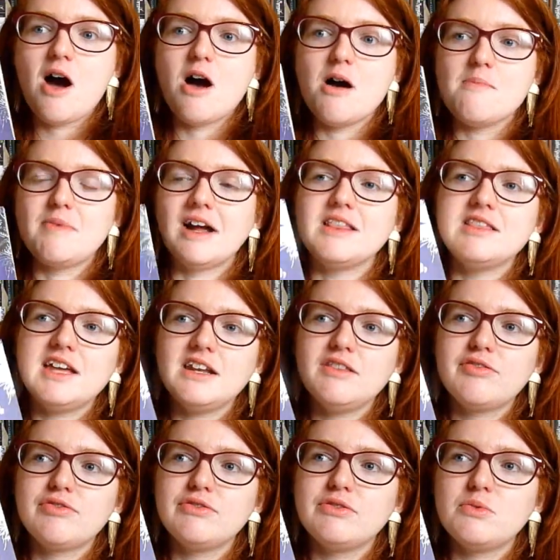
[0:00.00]
And
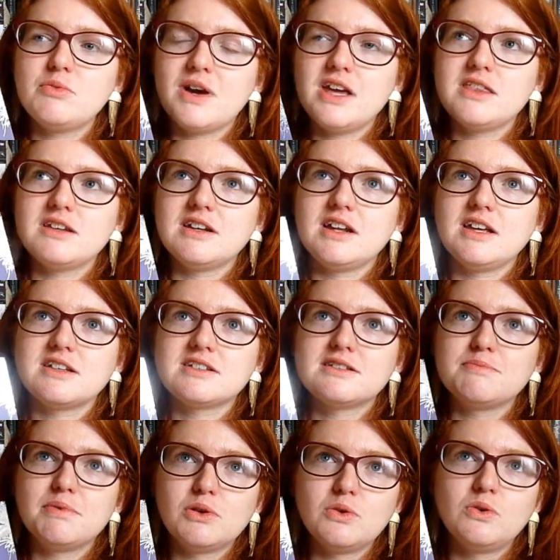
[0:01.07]
then through the way that it
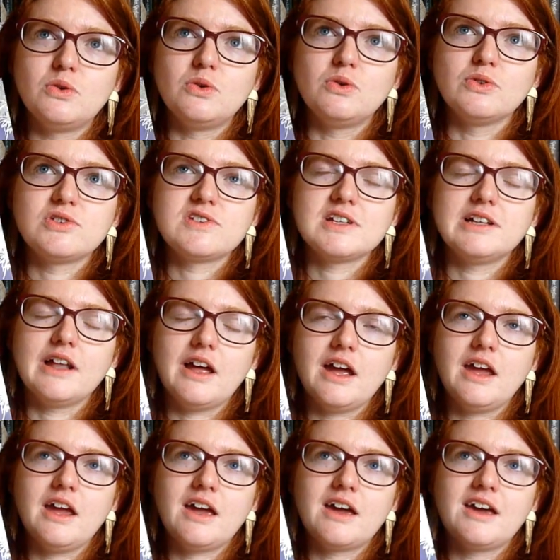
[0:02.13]
explores
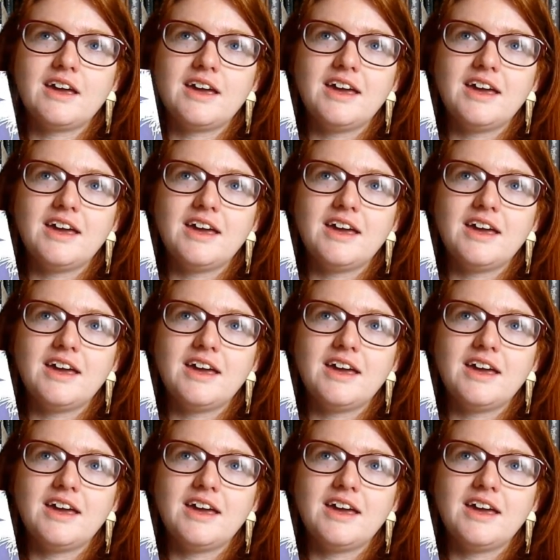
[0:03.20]
like